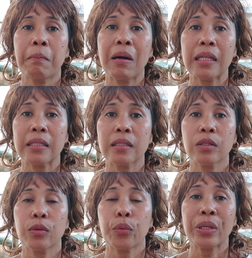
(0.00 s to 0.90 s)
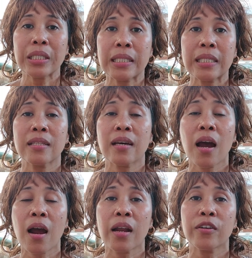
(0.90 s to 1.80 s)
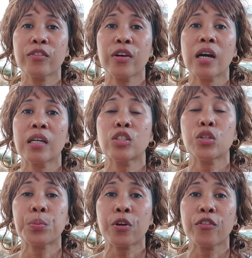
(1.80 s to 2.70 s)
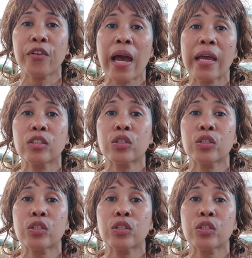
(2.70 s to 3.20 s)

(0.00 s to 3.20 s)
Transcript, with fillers: but we see the heart of God to provide,